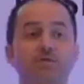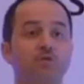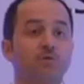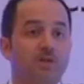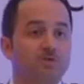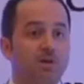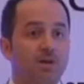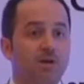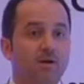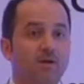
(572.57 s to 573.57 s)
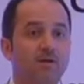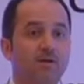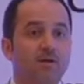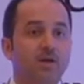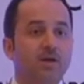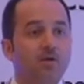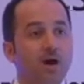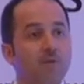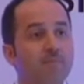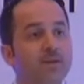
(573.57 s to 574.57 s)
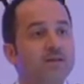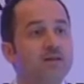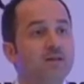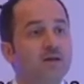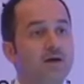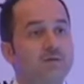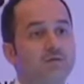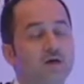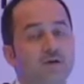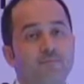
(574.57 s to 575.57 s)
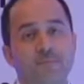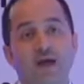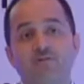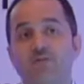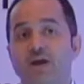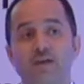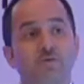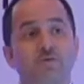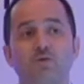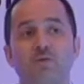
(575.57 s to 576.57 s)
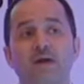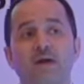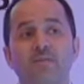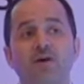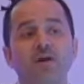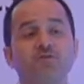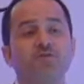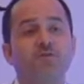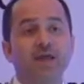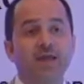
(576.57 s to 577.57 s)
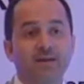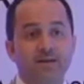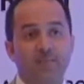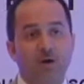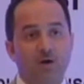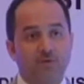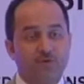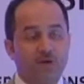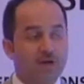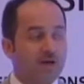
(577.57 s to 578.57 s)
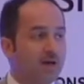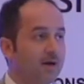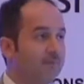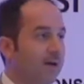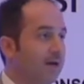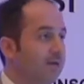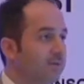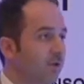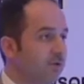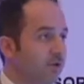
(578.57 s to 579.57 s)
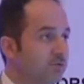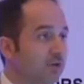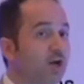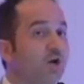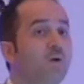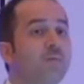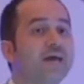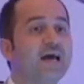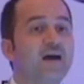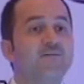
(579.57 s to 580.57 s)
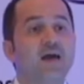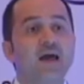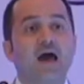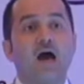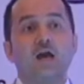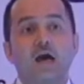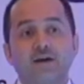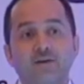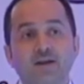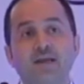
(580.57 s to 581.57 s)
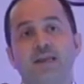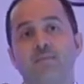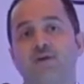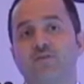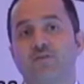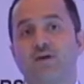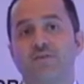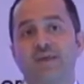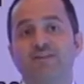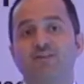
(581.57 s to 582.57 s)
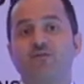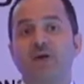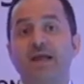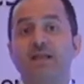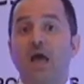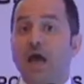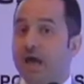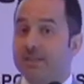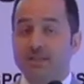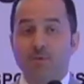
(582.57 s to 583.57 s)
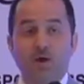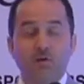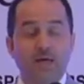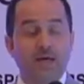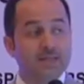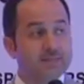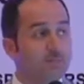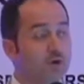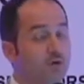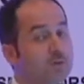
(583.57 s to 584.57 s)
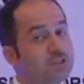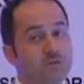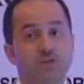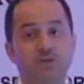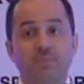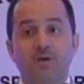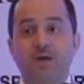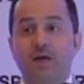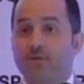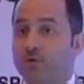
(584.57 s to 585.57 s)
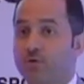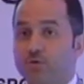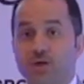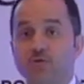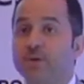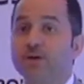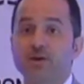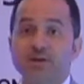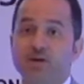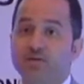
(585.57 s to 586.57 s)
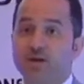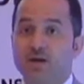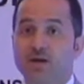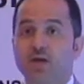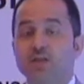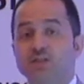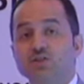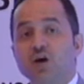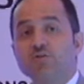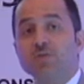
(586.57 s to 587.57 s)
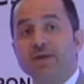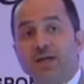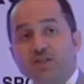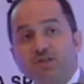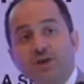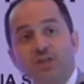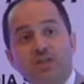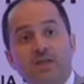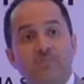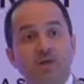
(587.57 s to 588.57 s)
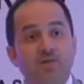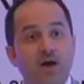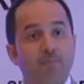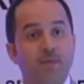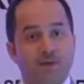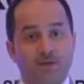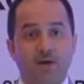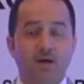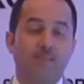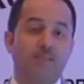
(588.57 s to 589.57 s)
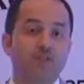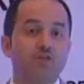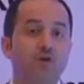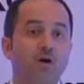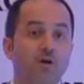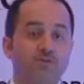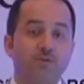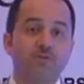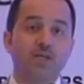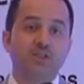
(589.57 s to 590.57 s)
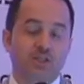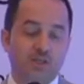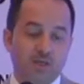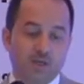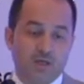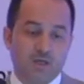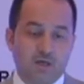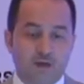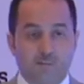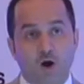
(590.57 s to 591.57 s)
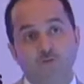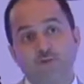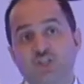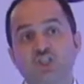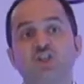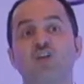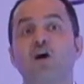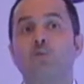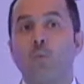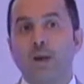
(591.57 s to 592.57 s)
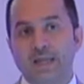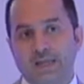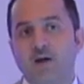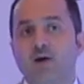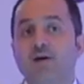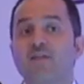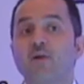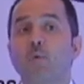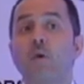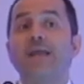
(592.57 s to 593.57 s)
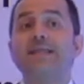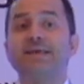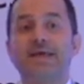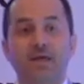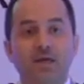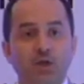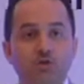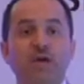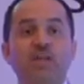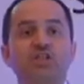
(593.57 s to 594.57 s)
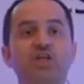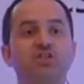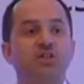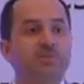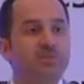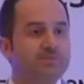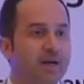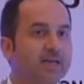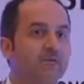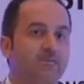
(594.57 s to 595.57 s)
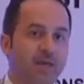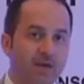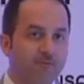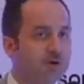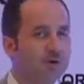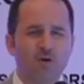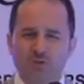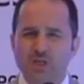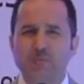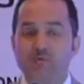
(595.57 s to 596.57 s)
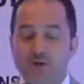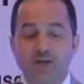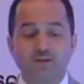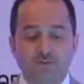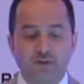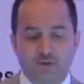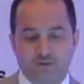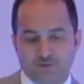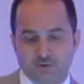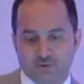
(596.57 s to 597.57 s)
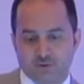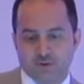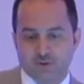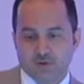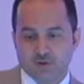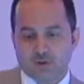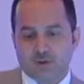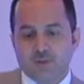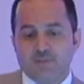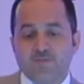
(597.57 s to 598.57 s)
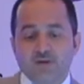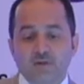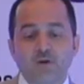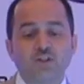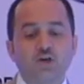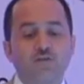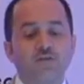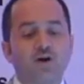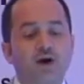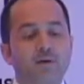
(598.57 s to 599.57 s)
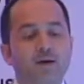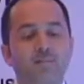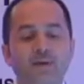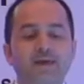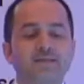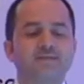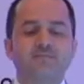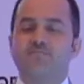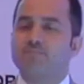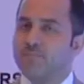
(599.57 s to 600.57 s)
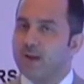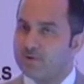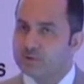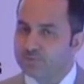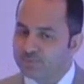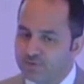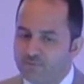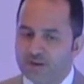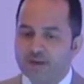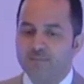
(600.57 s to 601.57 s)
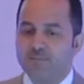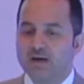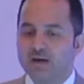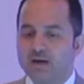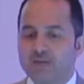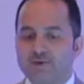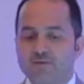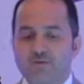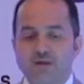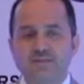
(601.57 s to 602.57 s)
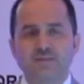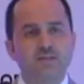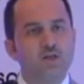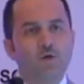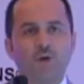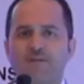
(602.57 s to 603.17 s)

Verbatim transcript: school as well. You know, our medical, uh, um, the undergraduate school, they're not trained about um, uh, antibiotic use. I hope we have a, a curriculum that, that integrate Antibiotic, uh, antimicrobial stewardship in the course. That would be a great idea. Start from the young generation and build up um, a strong foundation um, of physicians that they are willing rather than waiting to kind of change their perspective and behavior, which is going to be very difficult. The variability over time and place, pathogen pref- uh, uh, prevalence, you know, we